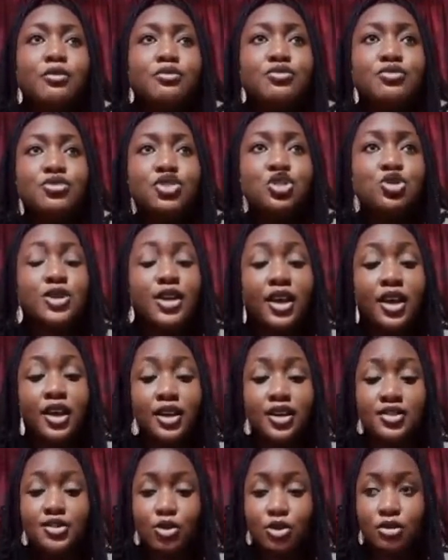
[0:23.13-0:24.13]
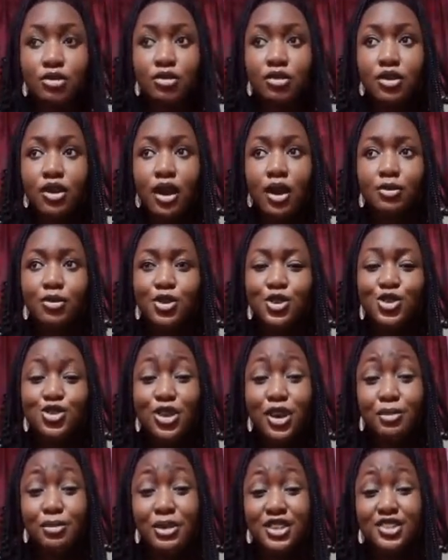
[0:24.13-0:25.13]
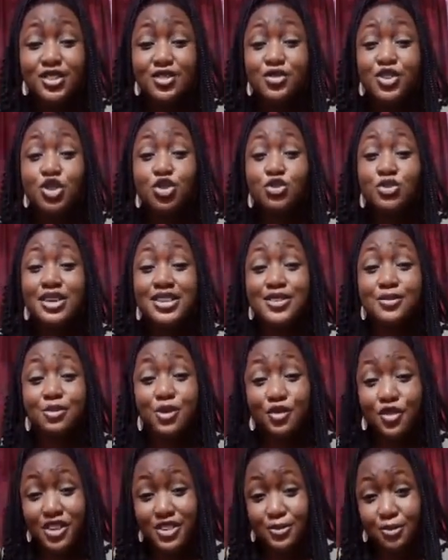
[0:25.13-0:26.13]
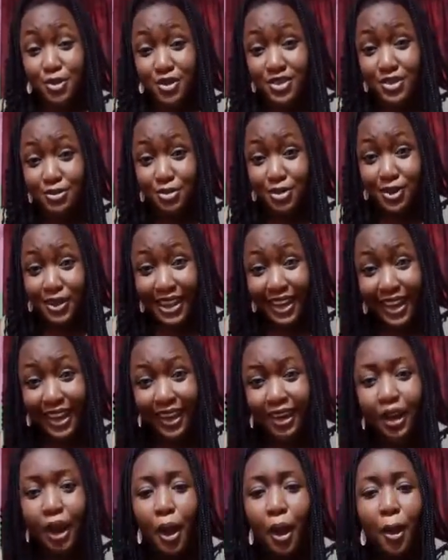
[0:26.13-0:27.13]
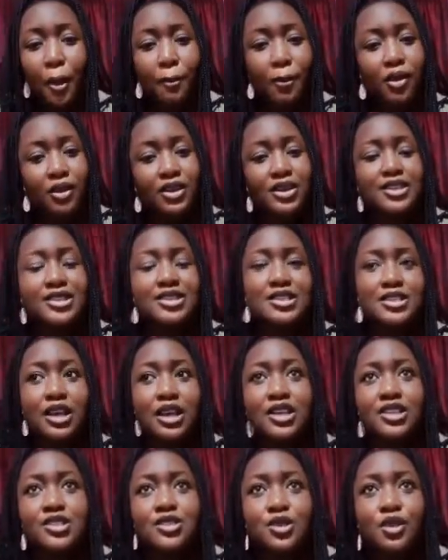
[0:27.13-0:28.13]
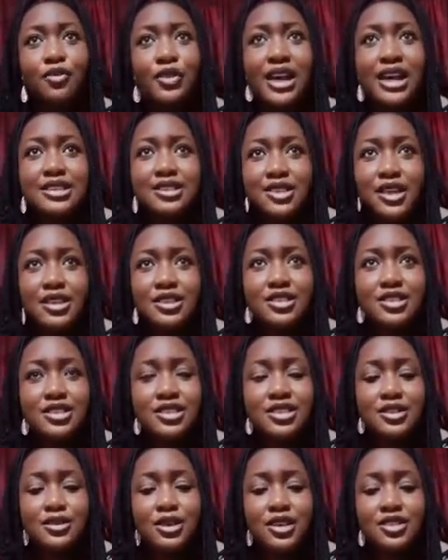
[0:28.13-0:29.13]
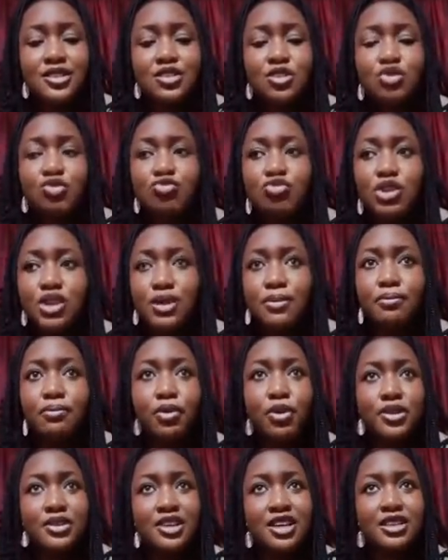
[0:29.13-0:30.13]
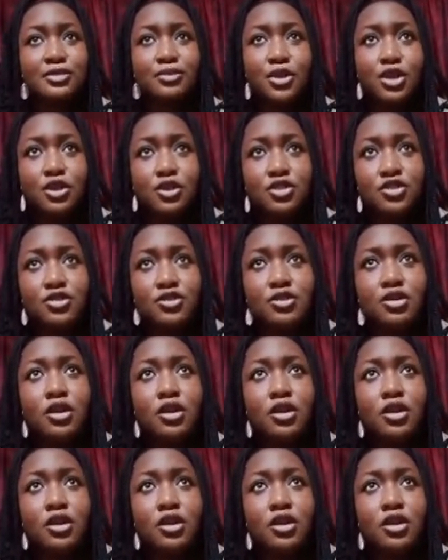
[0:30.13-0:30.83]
today I'm going to try and make this video as brief as possible, okay? But it's of essence. It's really important because